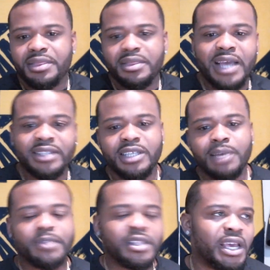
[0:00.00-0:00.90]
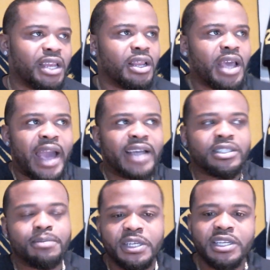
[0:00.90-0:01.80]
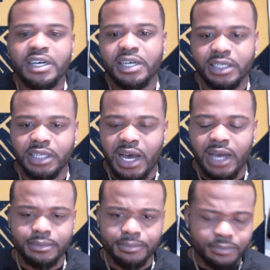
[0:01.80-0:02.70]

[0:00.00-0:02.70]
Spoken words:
That's something that has to be done a lot.